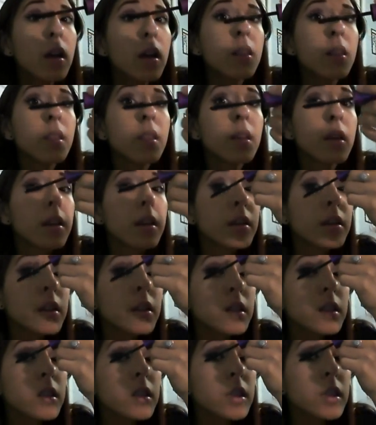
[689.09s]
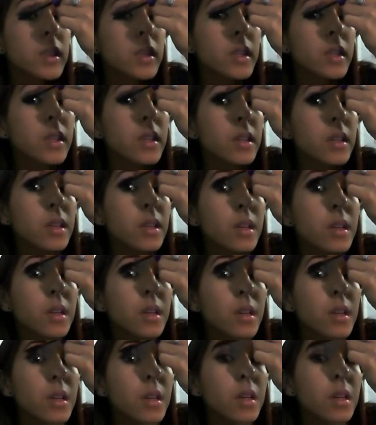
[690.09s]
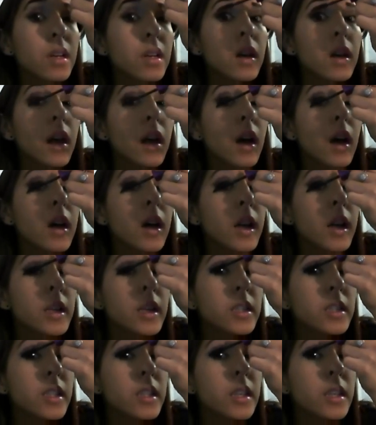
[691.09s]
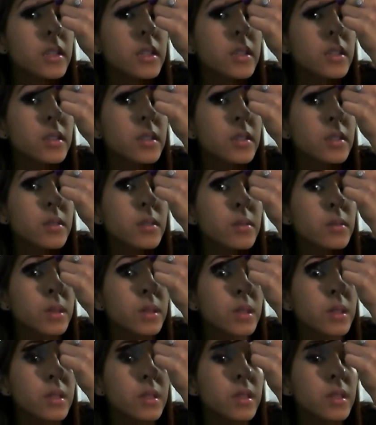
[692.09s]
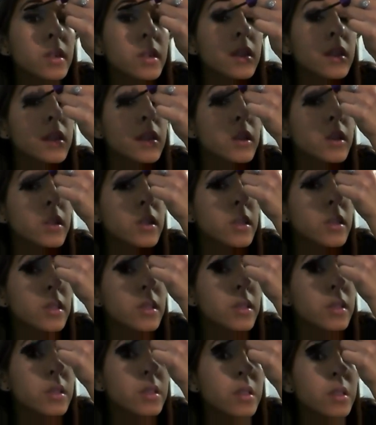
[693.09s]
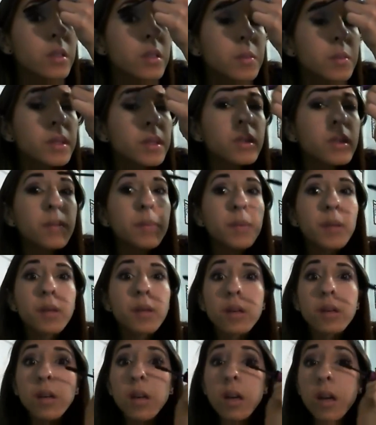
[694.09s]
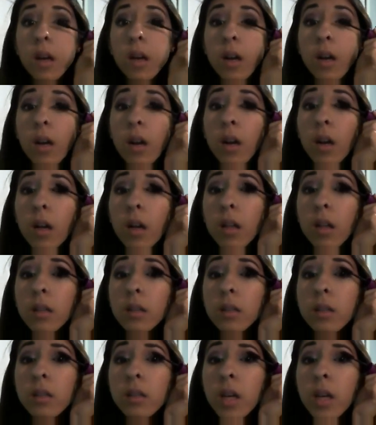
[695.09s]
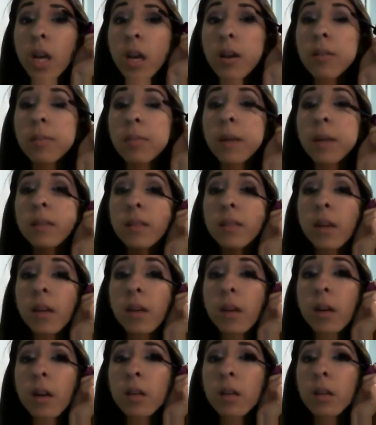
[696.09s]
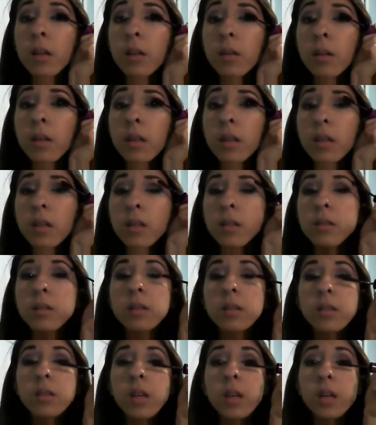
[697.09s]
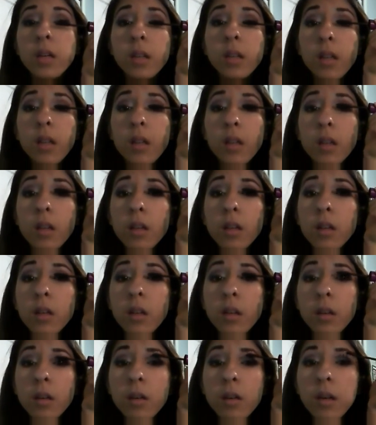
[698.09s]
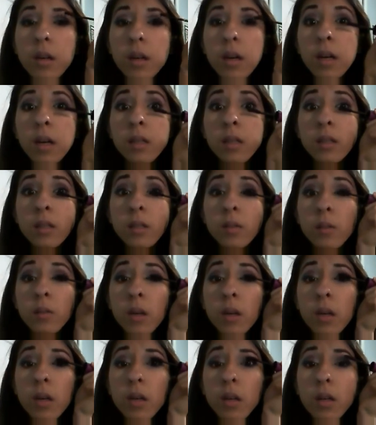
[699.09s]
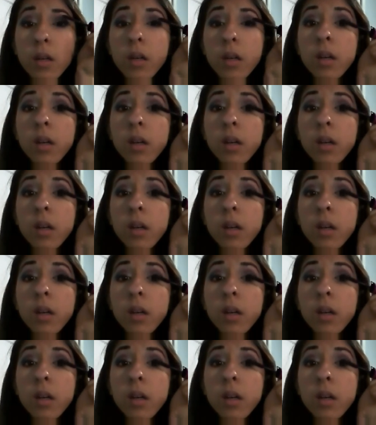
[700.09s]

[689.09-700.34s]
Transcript: And then we're just gonna, and I usually like to wiggle it a little so it opens up your eyelashes. I have mascara on already though, so it's not gonna go as well.